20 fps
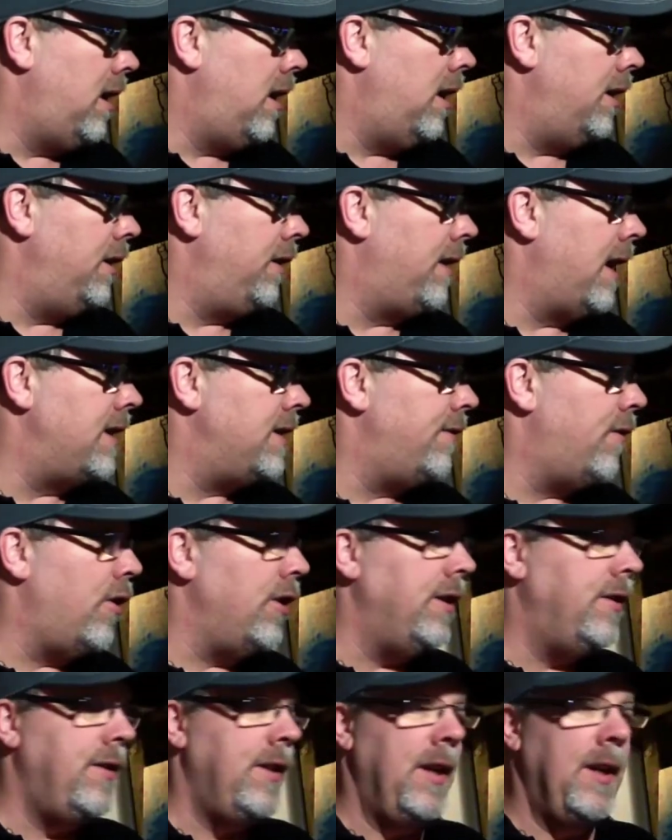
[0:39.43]
you guys have
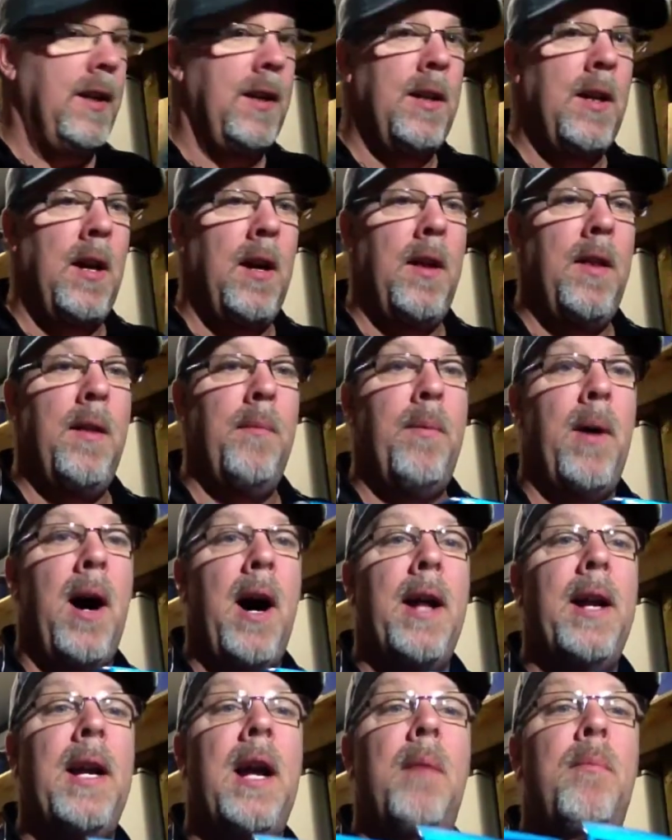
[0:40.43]
already seen the
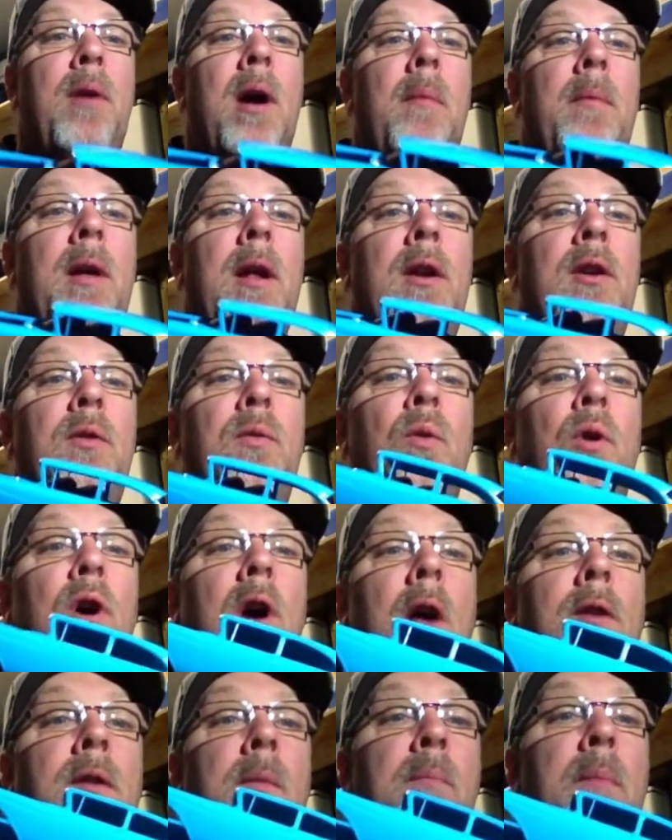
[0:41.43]
body. I'm probably going to work
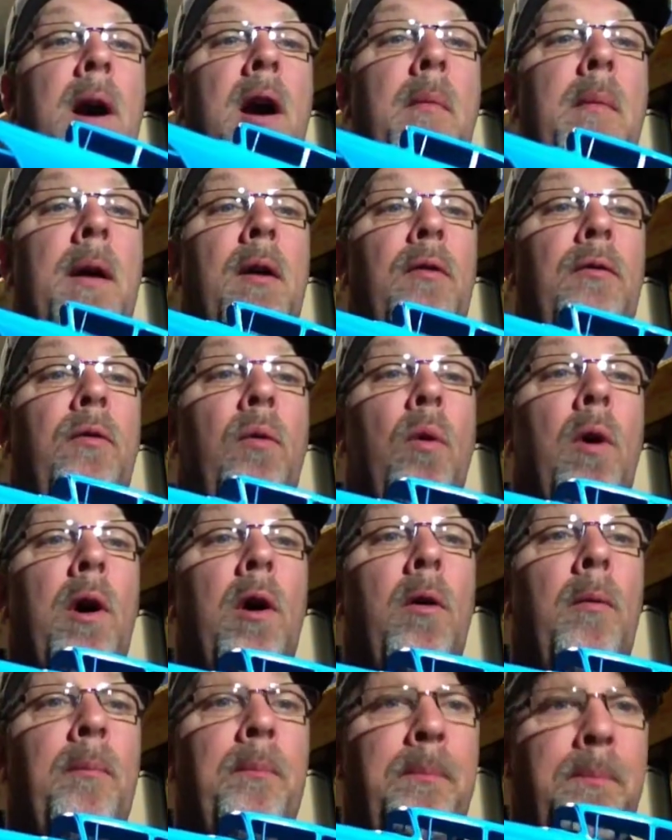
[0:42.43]
on some bare metal
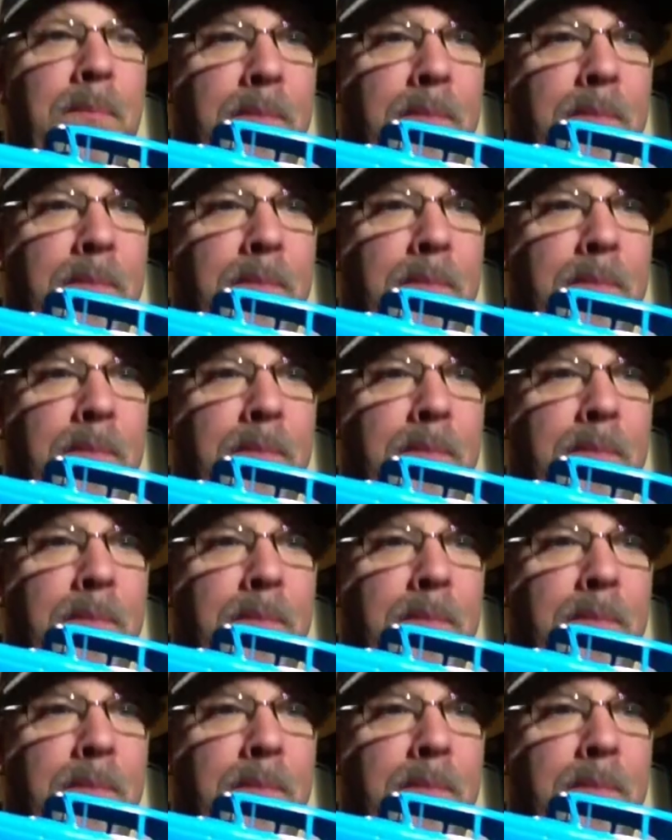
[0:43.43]
foil